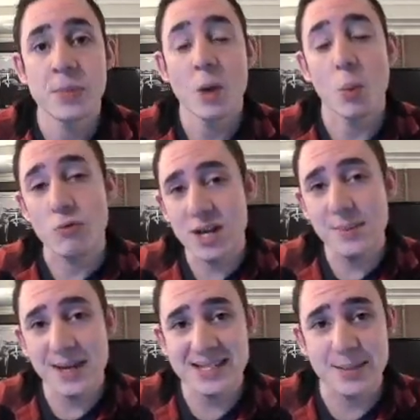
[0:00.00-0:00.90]
What really makes
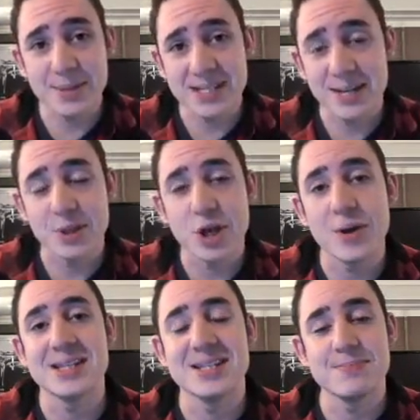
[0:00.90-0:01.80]
Dima Dima though is
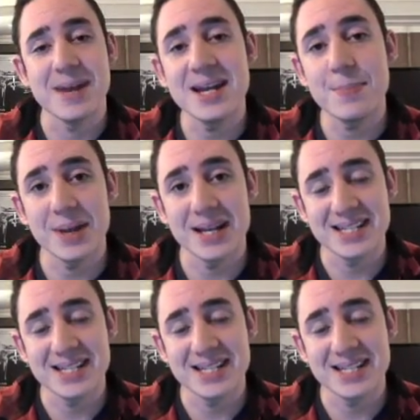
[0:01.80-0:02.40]
his main ability,